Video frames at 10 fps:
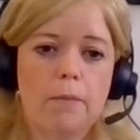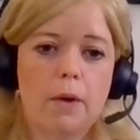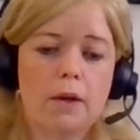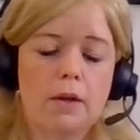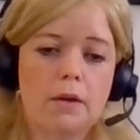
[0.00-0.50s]

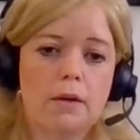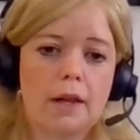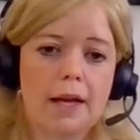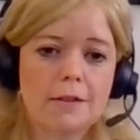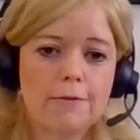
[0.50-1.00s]

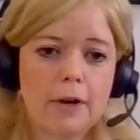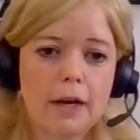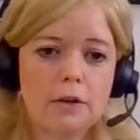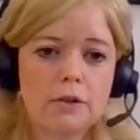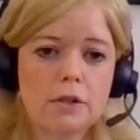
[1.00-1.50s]

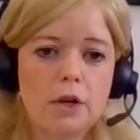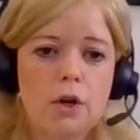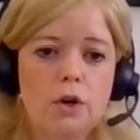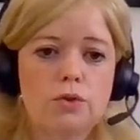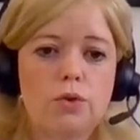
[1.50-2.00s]
classifiers
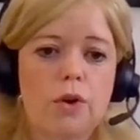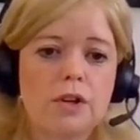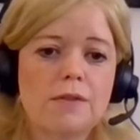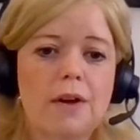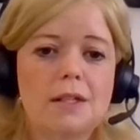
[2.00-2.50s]
to
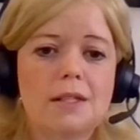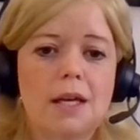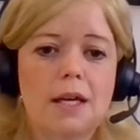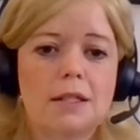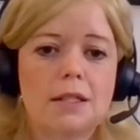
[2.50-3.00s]

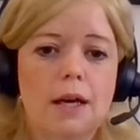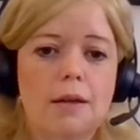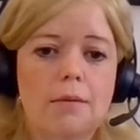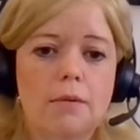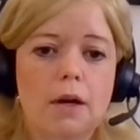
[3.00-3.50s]
cross-validate
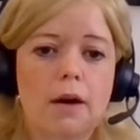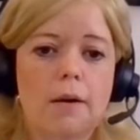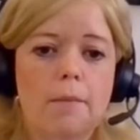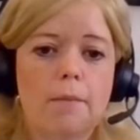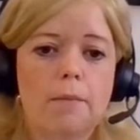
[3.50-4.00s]
and
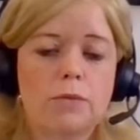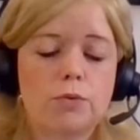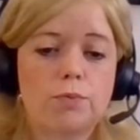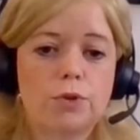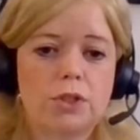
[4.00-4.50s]

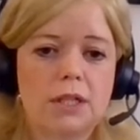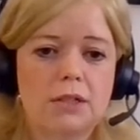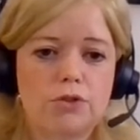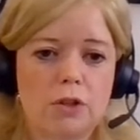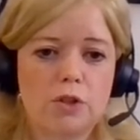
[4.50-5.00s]
predict
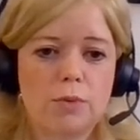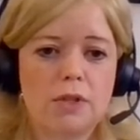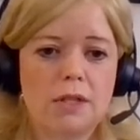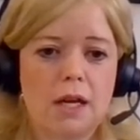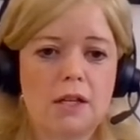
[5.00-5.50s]
transport
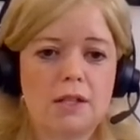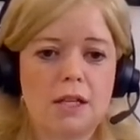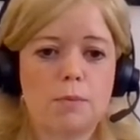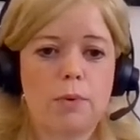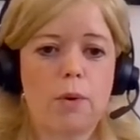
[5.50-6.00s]
status
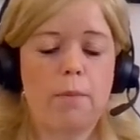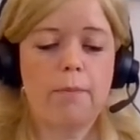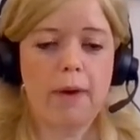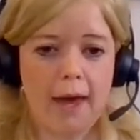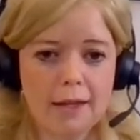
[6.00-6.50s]
as per
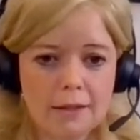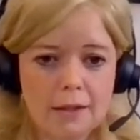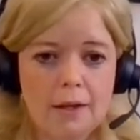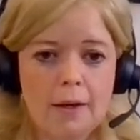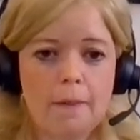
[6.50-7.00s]
PET.
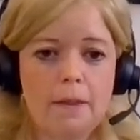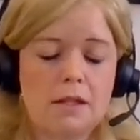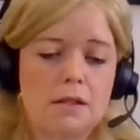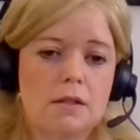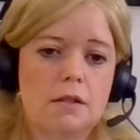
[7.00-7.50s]

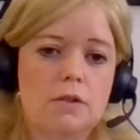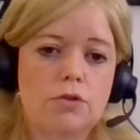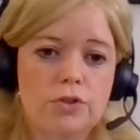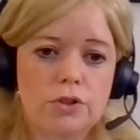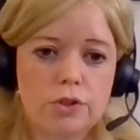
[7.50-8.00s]
That's the
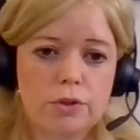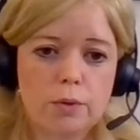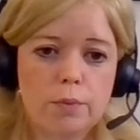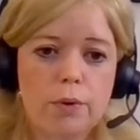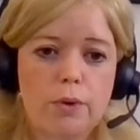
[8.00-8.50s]
traditional
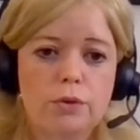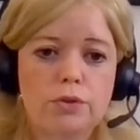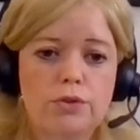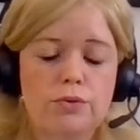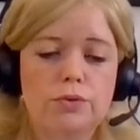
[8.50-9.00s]

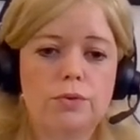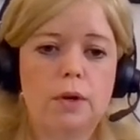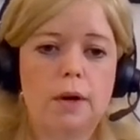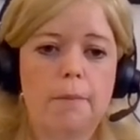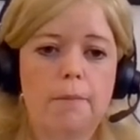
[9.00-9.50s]
approach to
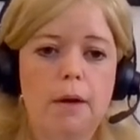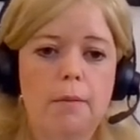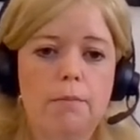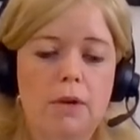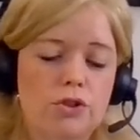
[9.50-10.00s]

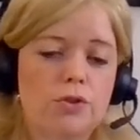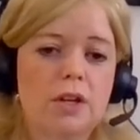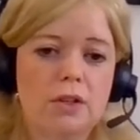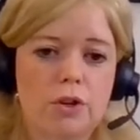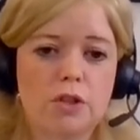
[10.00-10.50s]

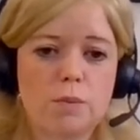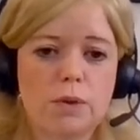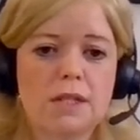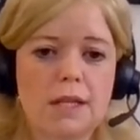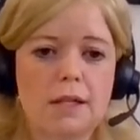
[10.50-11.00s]
measuring
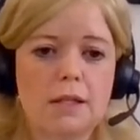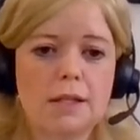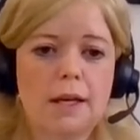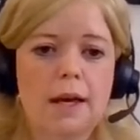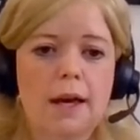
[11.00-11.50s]
transport status,
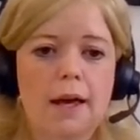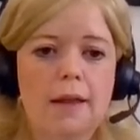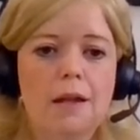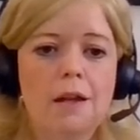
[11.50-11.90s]
and then